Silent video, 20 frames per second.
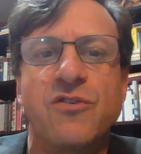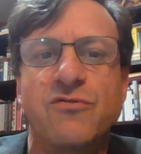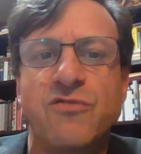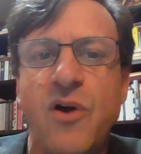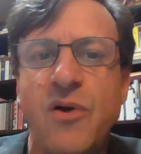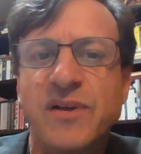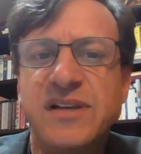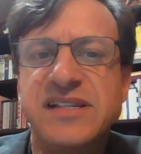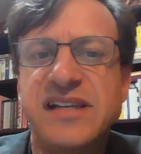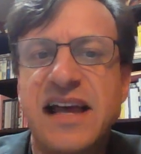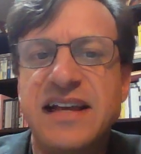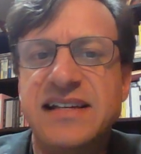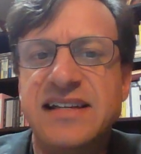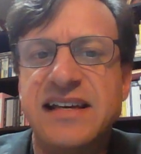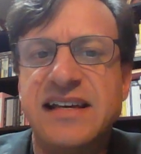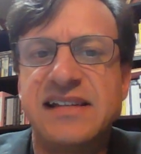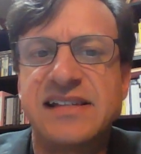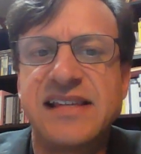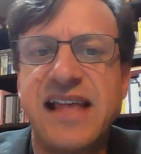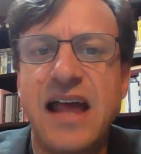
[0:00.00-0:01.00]
Crowley's
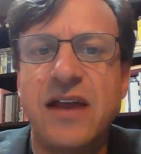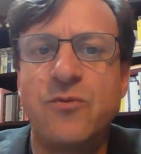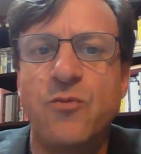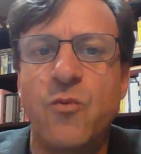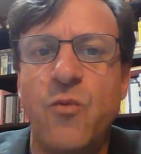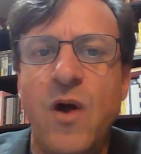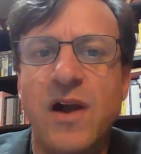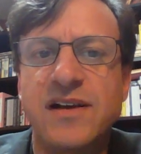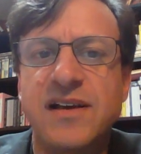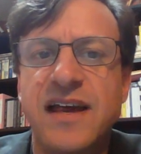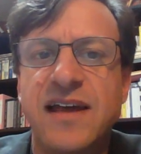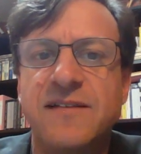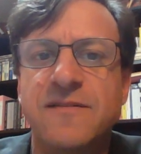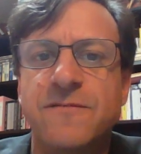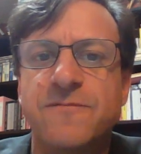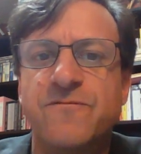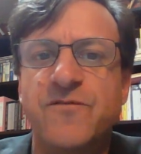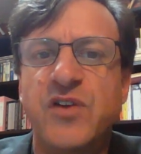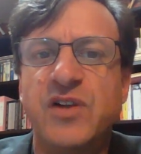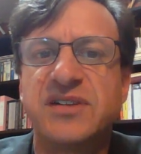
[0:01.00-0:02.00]
idea is that one
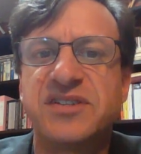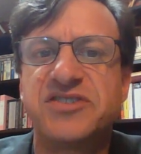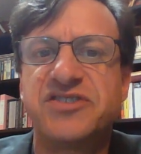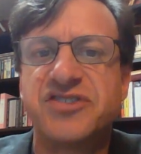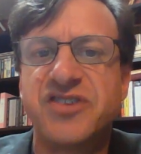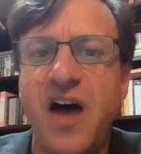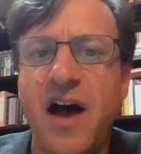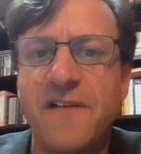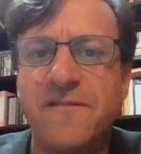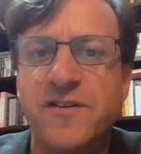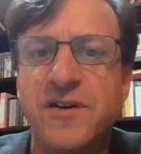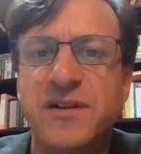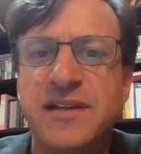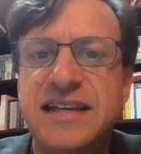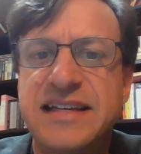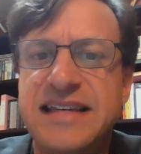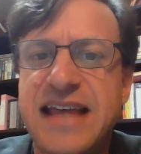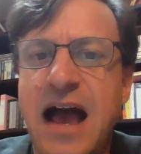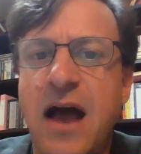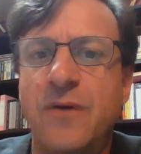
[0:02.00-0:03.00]
can
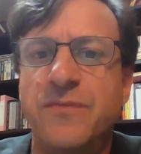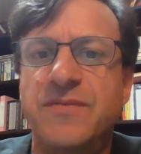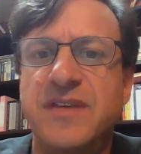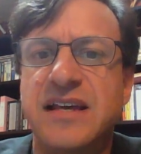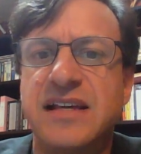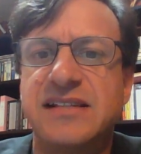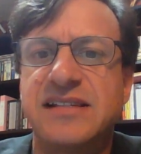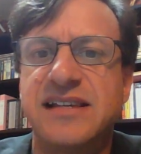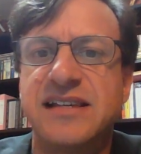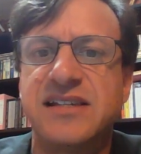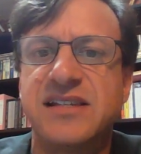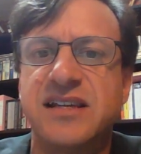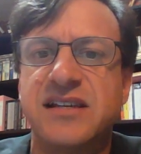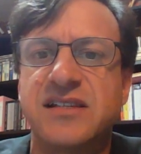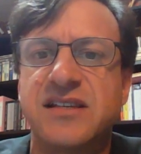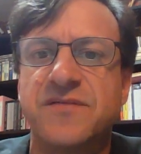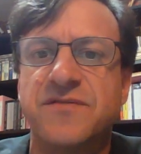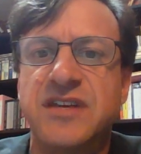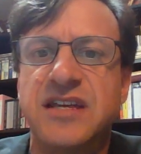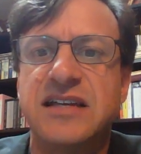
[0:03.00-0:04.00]
philosophically doubt the
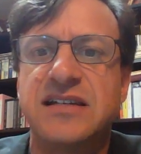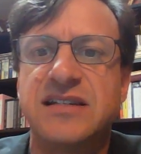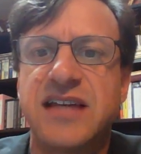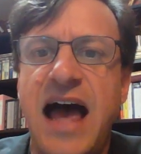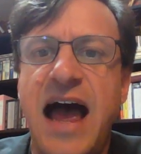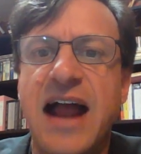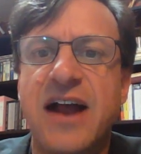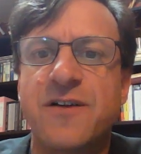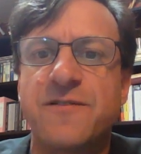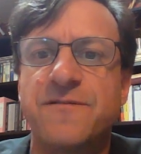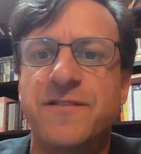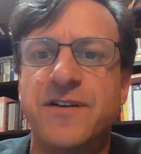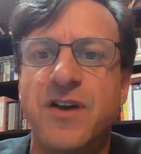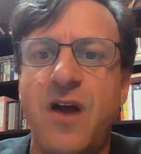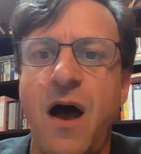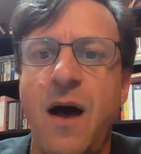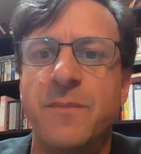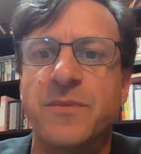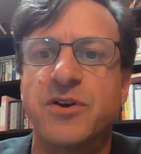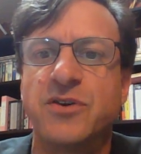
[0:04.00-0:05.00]
existence of the entire
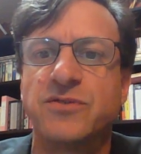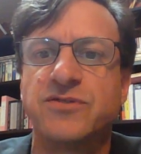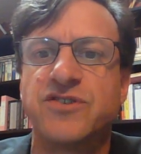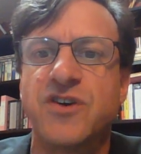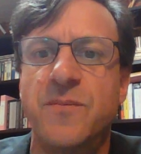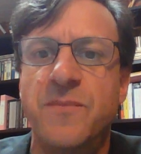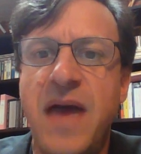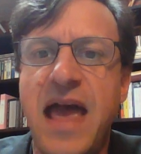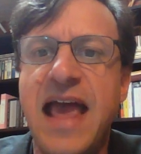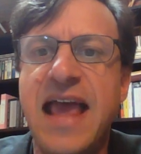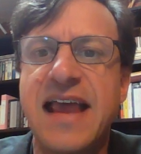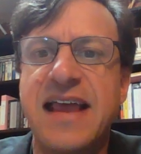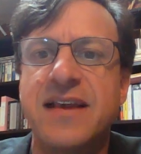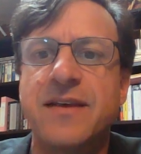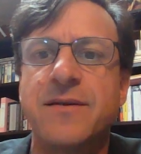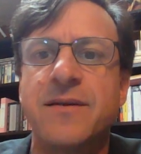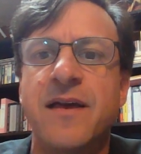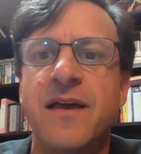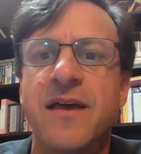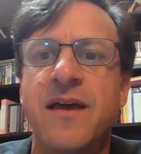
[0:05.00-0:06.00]
phenomenal
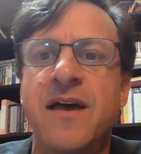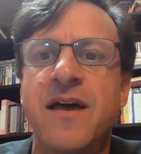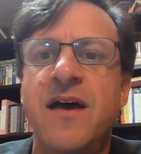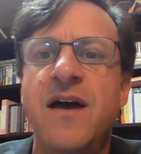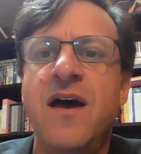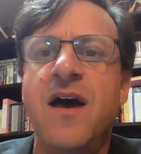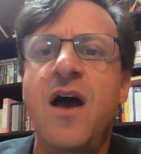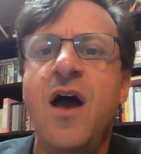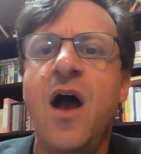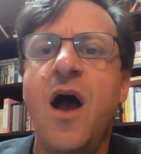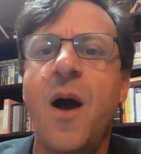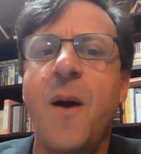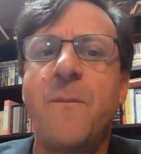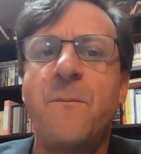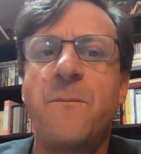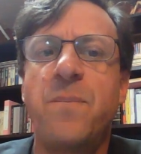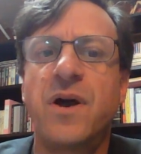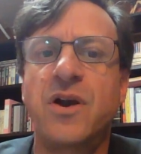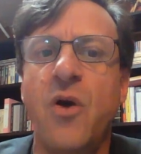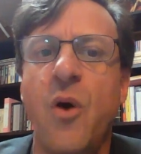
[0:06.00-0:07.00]
domain,
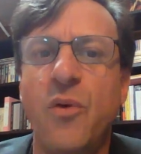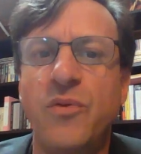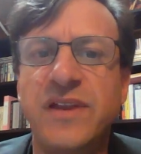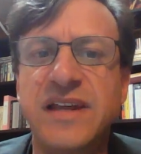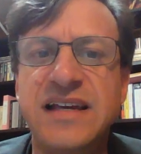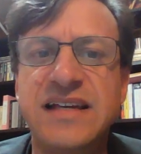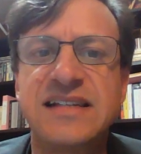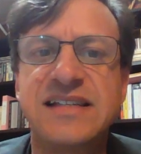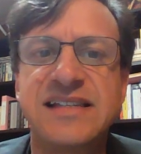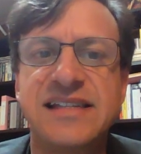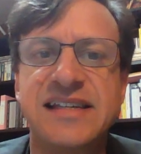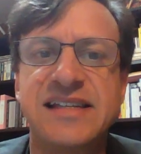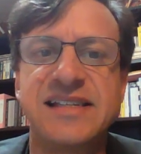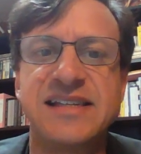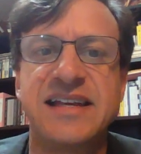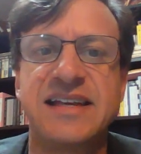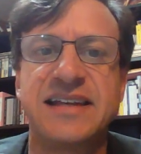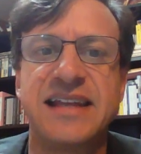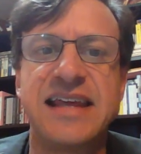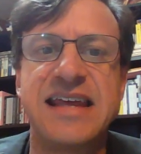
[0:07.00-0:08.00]
but only
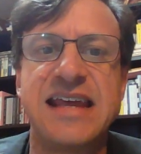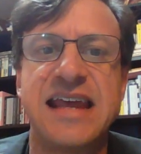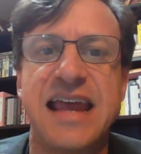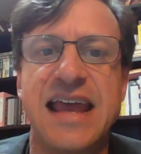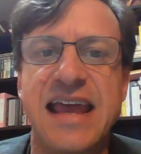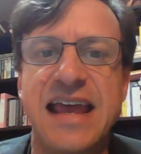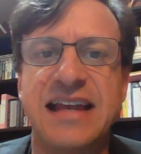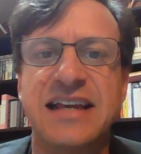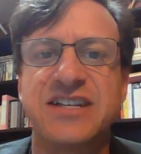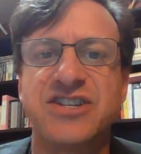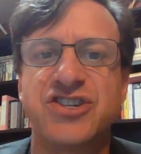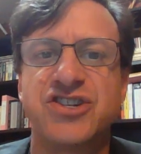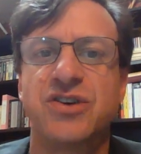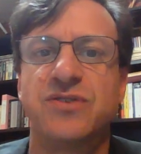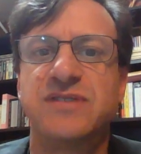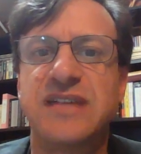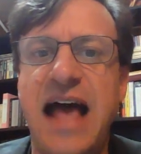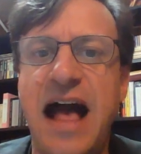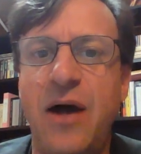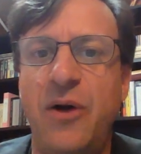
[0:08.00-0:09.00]
consistently in its
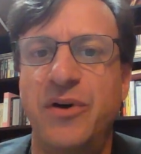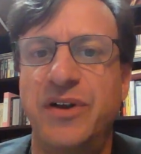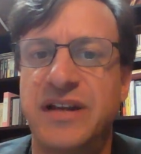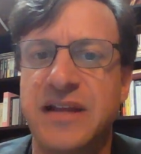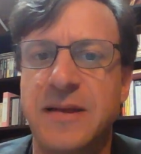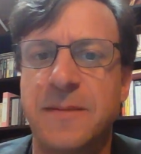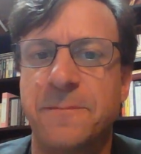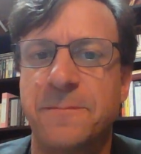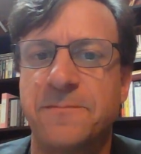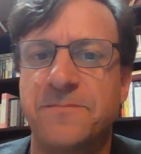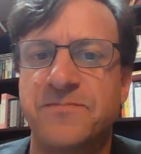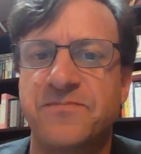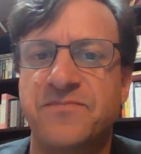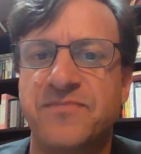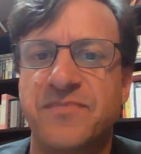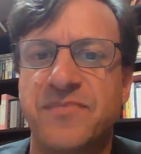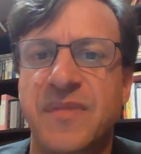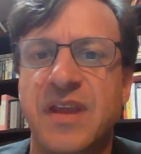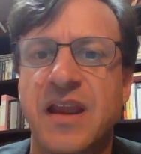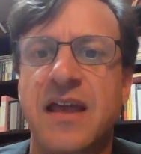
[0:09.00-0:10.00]
totality.
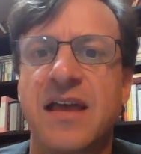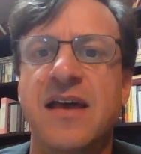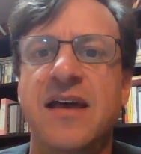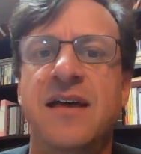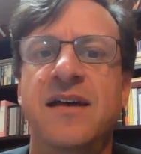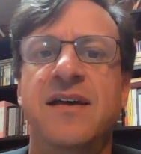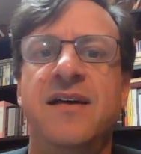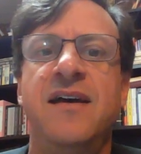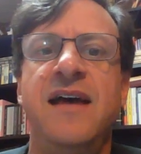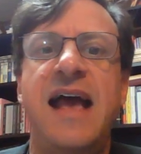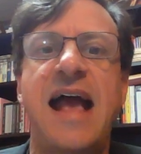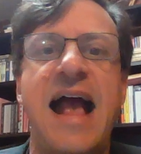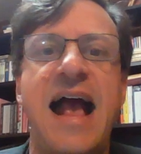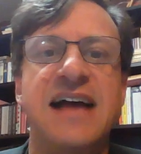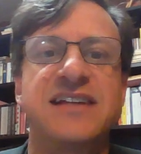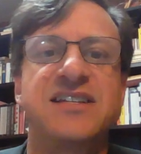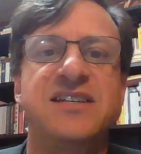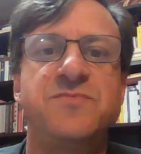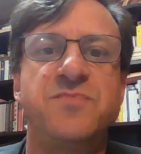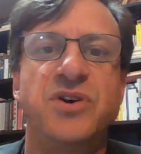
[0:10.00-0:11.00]

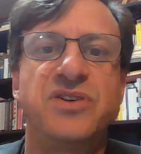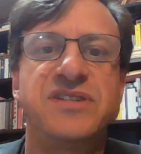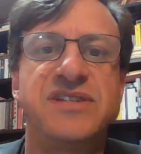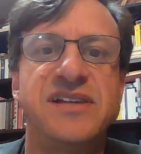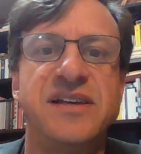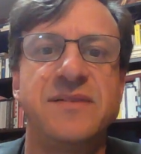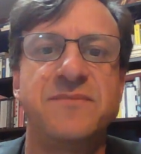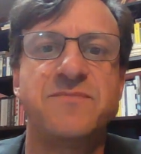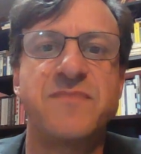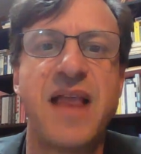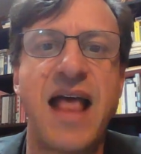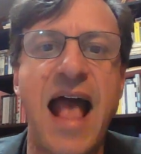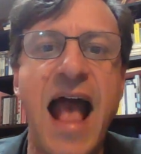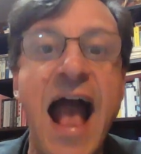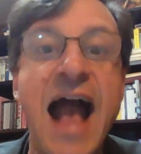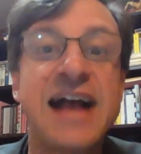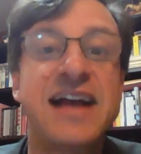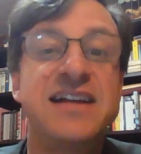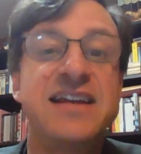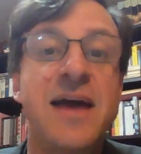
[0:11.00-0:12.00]
As he puts it,
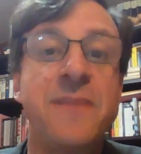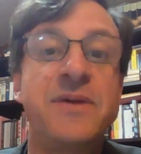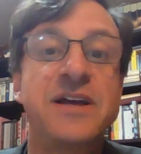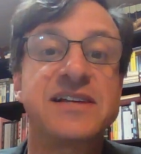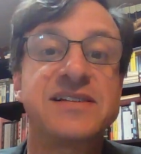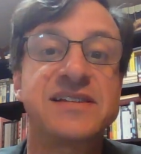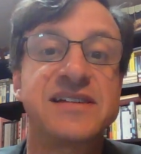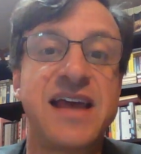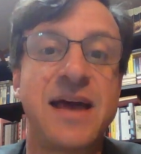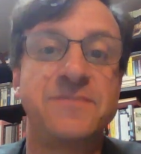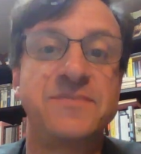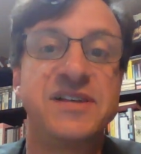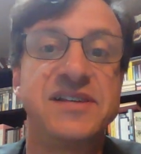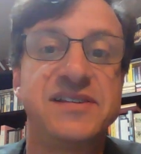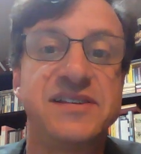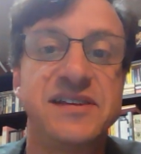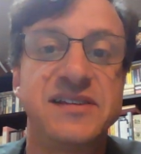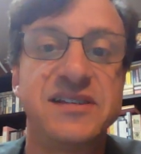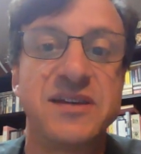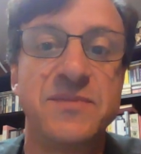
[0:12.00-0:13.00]
academic
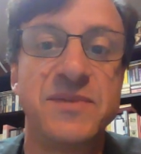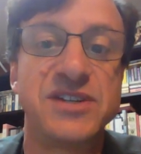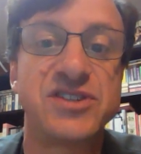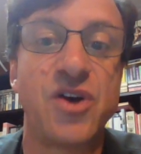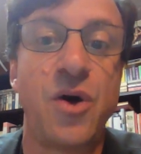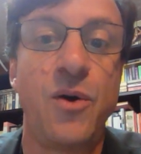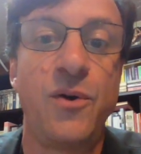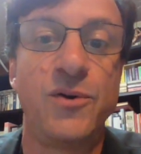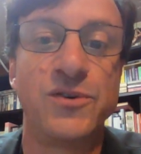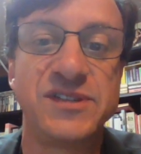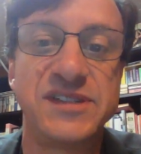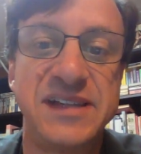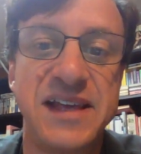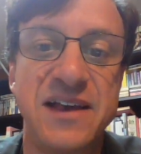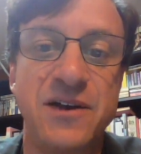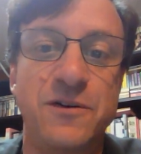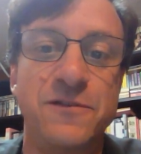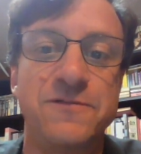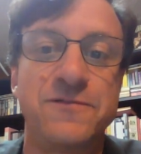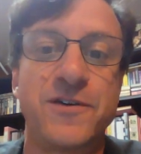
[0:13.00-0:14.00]
skepticism is a
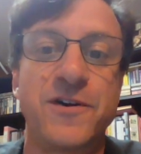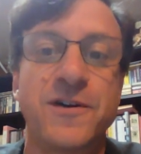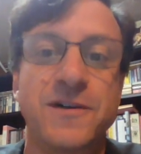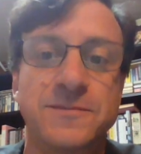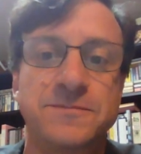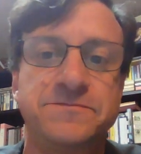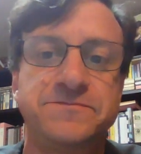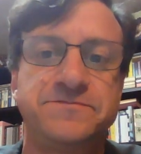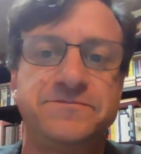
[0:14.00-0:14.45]
wholesale firm.